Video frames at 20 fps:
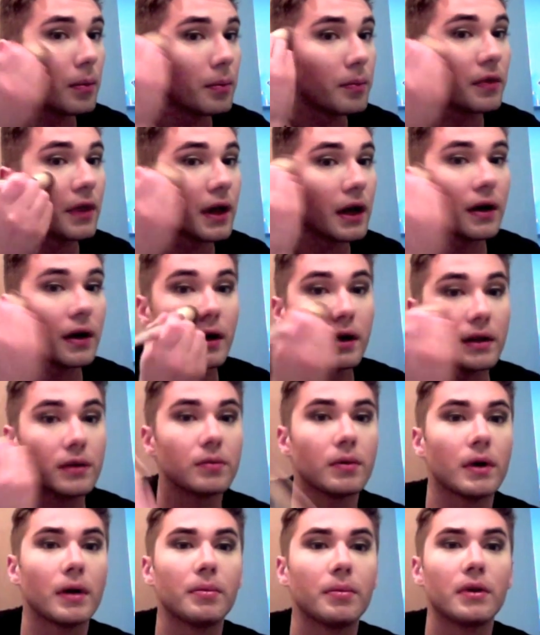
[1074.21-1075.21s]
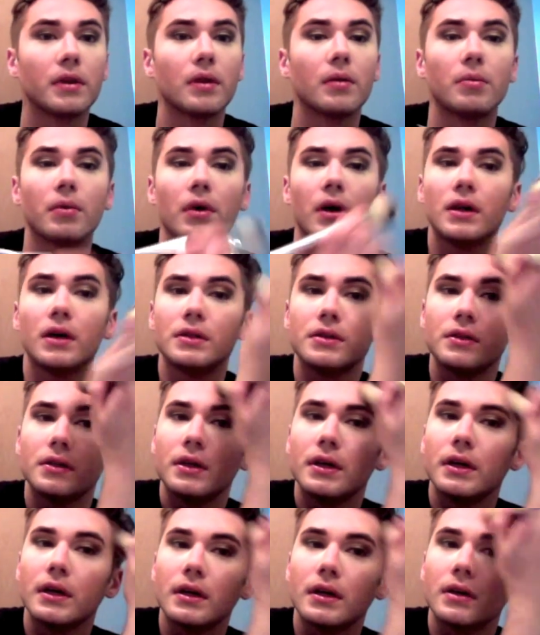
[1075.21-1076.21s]
the areas where I put the
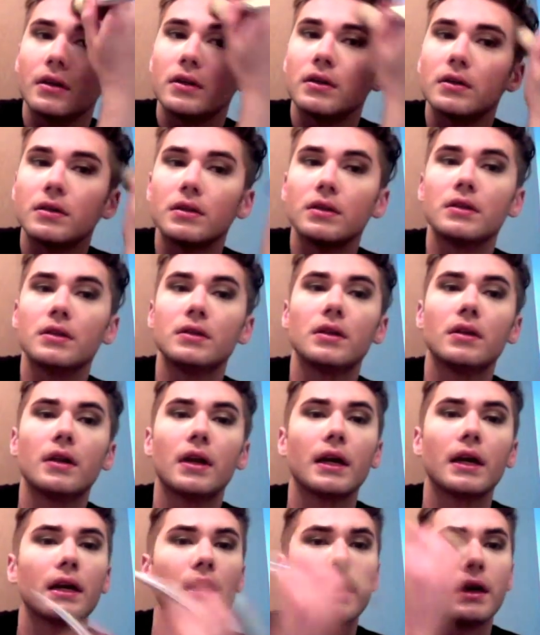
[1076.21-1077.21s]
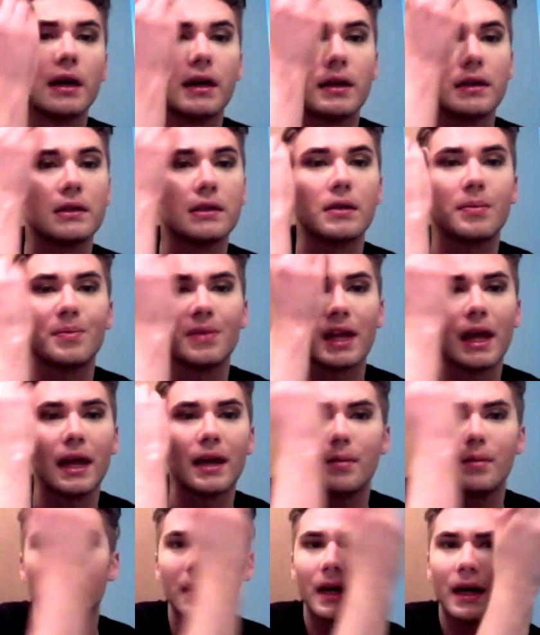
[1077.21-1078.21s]
bronzer, just so that I can get some
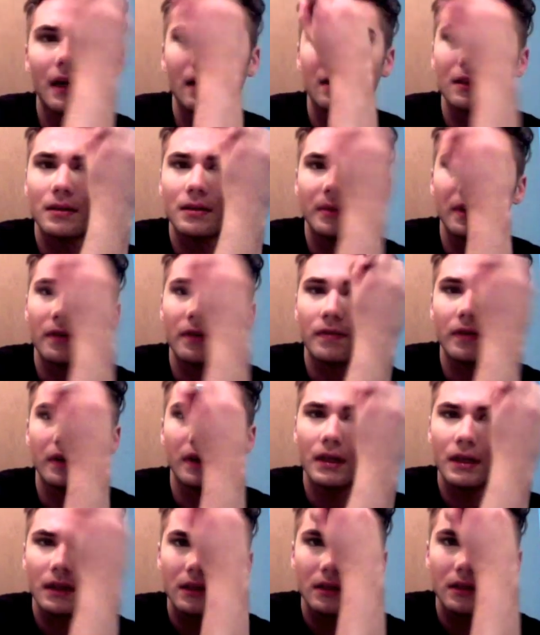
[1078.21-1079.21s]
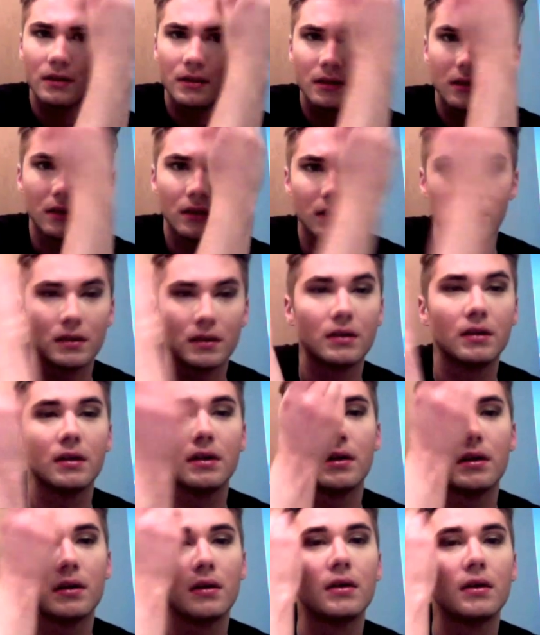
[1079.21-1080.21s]
light back to my face.
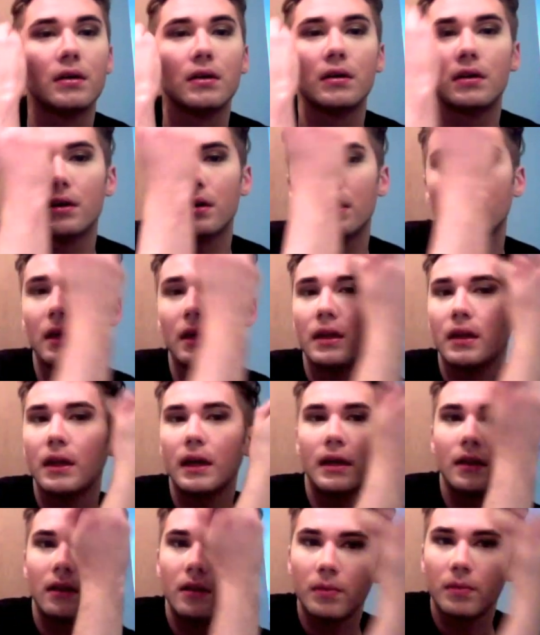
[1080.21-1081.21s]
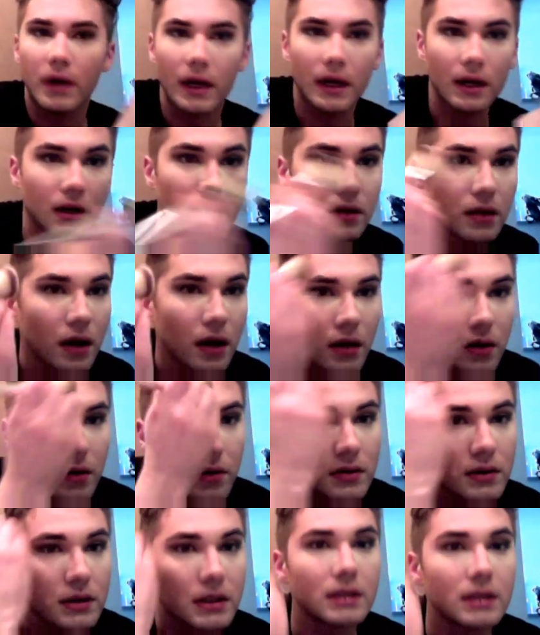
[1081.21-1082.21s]
And I like the way it
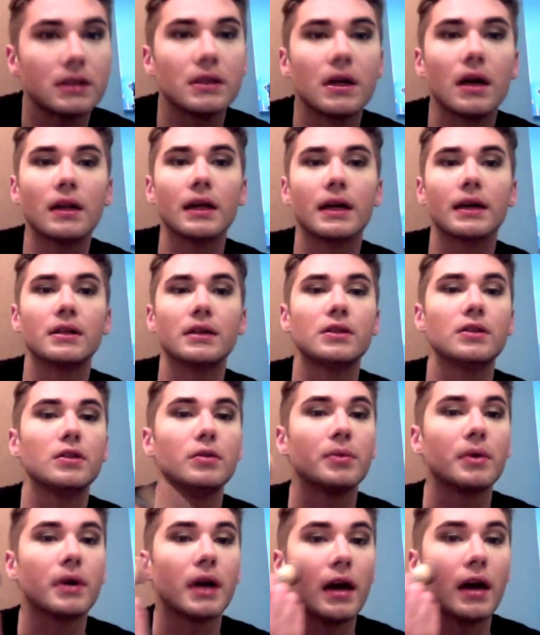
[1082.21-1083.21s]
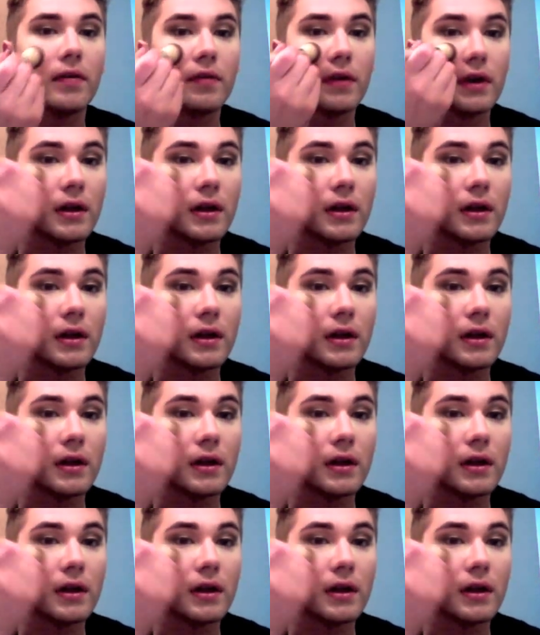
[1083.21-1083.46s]
glows. It's not like a super heavy